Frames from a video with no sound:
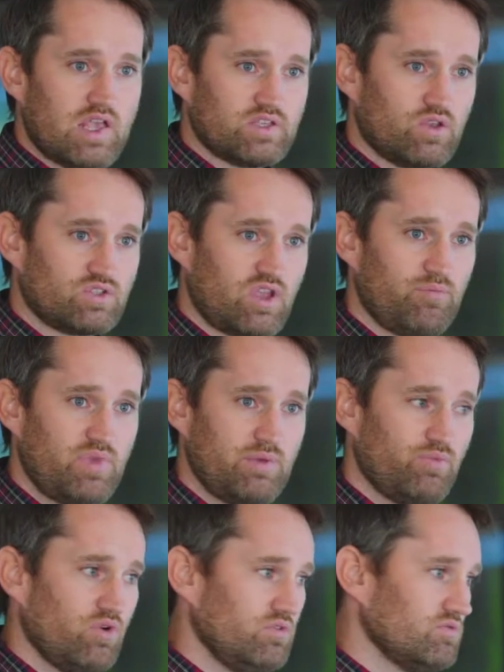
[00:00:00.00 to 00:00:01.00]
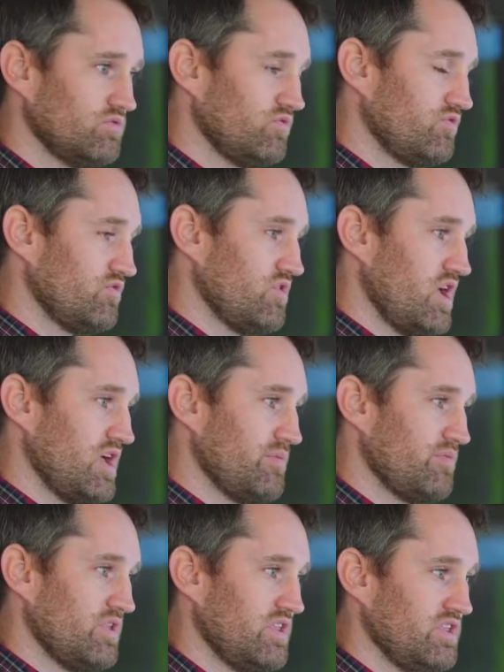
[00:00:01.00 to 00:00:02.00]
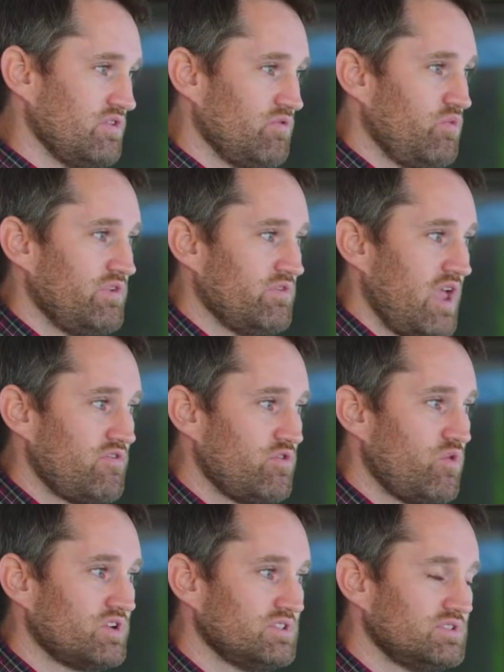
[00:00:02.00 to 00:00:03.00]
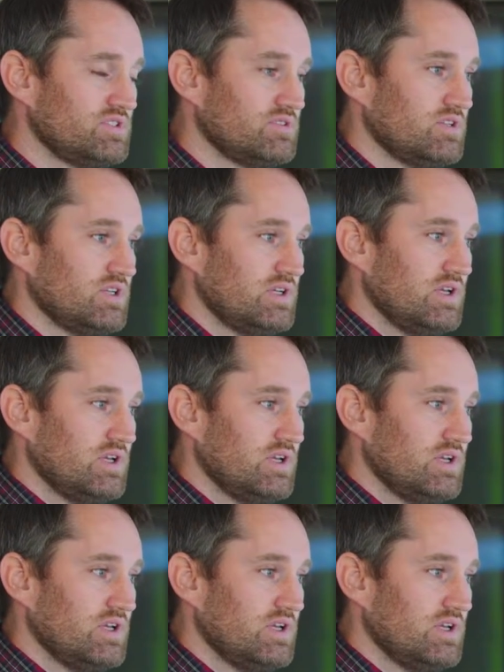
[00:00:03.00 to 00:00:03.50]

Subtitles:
So some people, everyone's